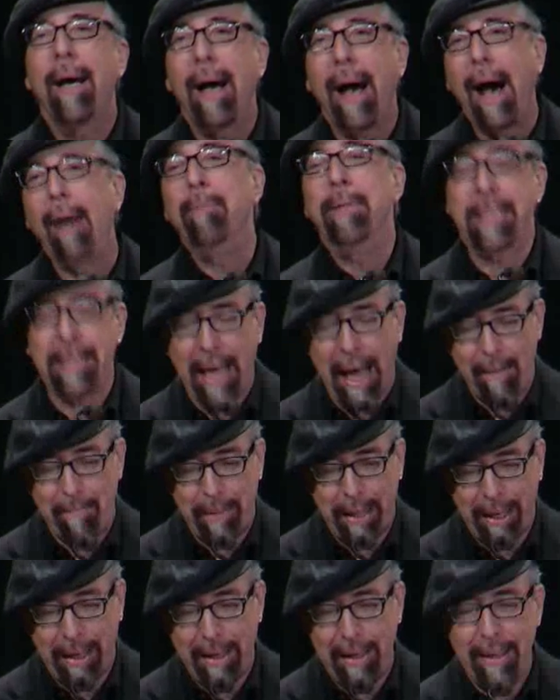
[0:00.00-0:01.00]
I'm a
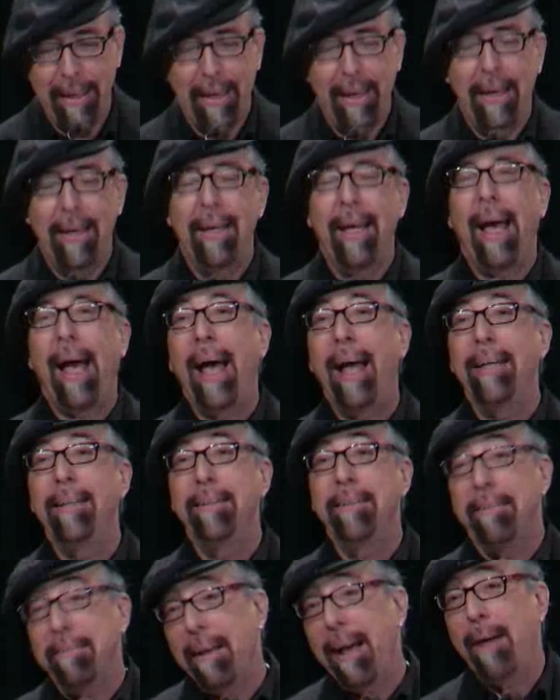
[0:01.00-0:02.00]
skeptic. And
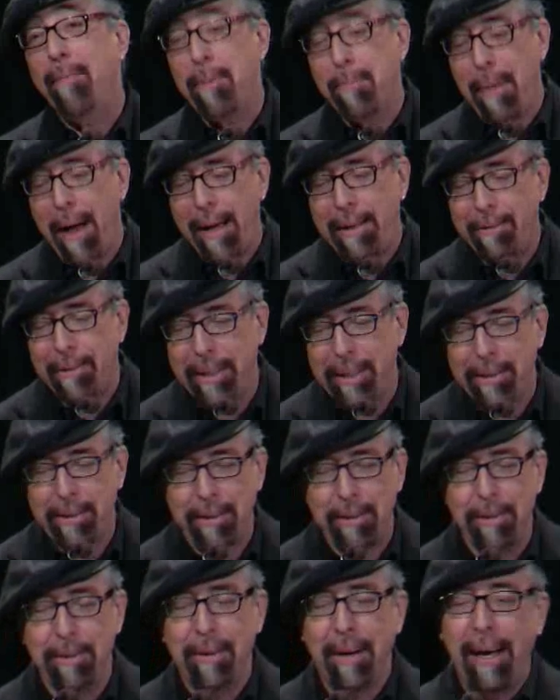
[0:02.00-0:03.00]
I'm a mind reader,
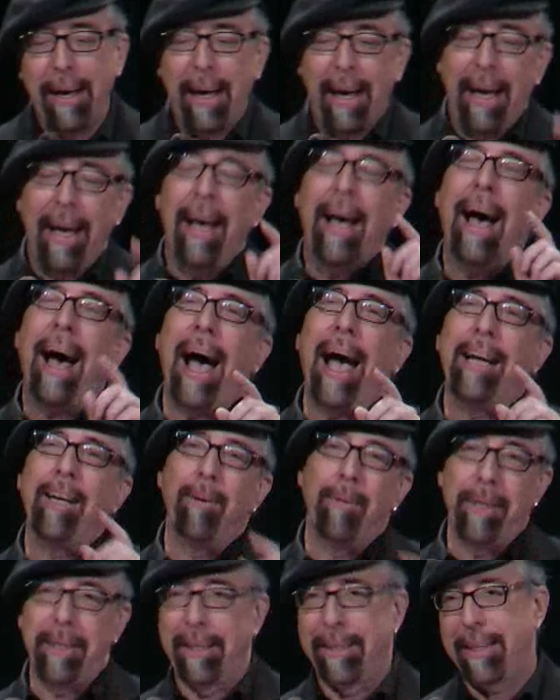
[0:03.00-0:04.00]
too. I know
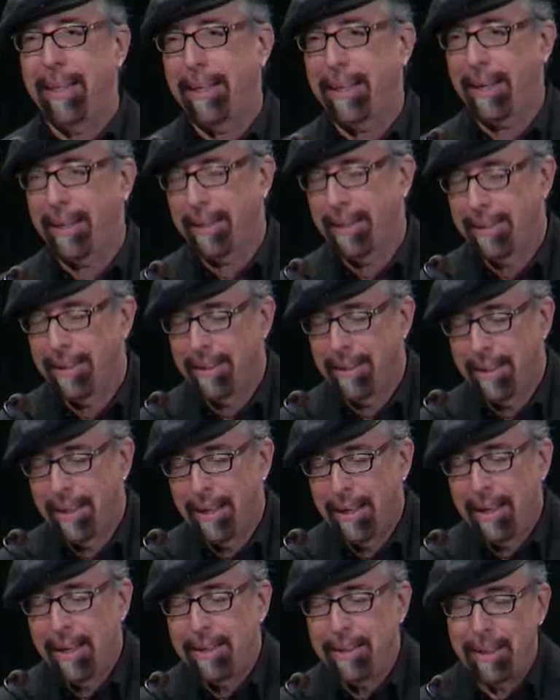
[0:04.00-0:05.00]
what you're thinking.
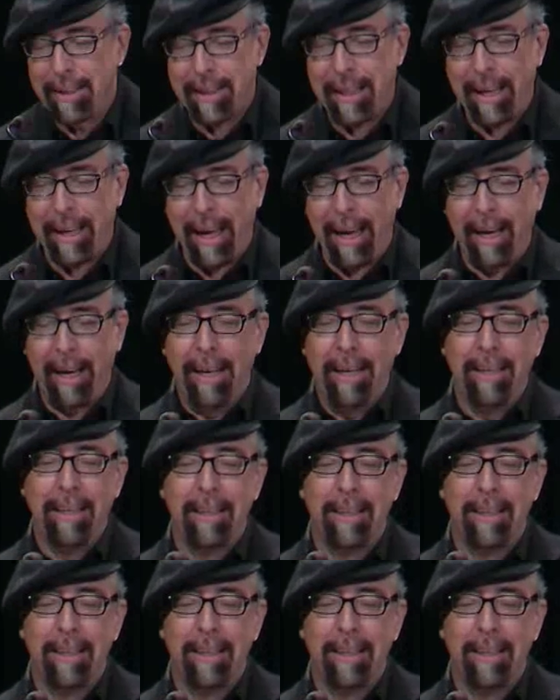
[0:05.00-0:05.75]
You're thinking,